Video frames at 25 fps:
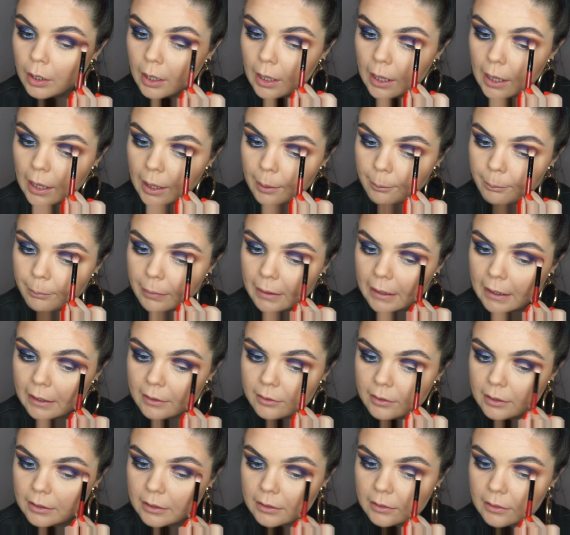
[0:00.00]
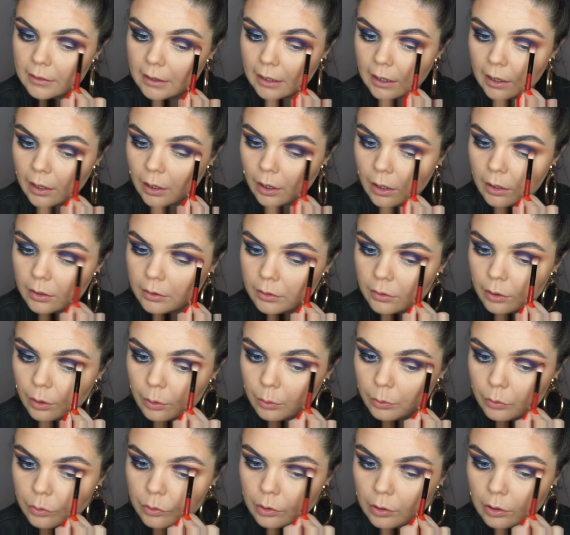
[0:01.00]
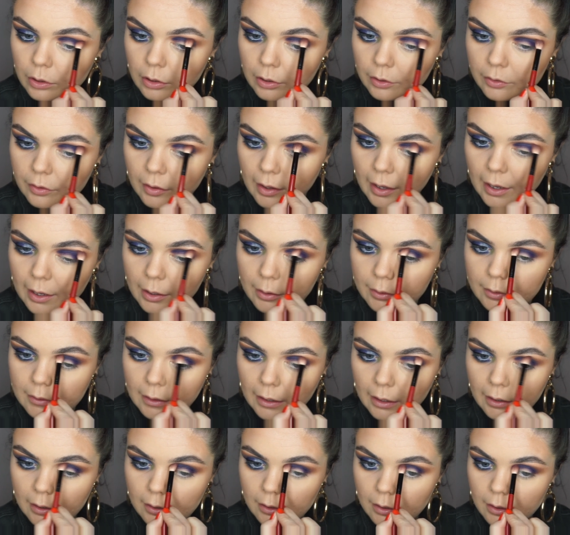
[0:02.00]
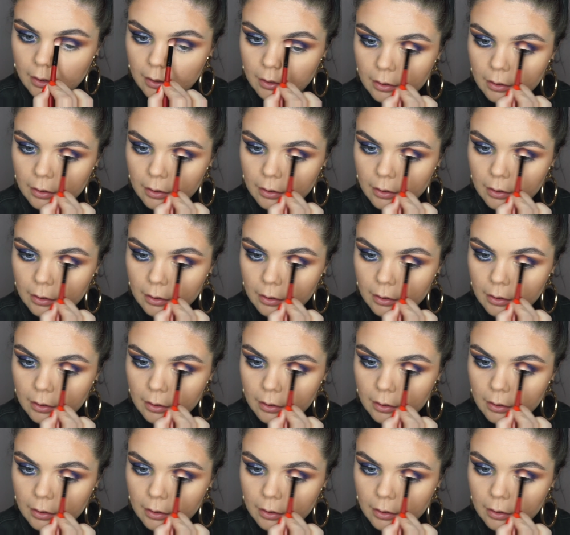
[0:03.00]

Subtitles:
and blending those colours out then.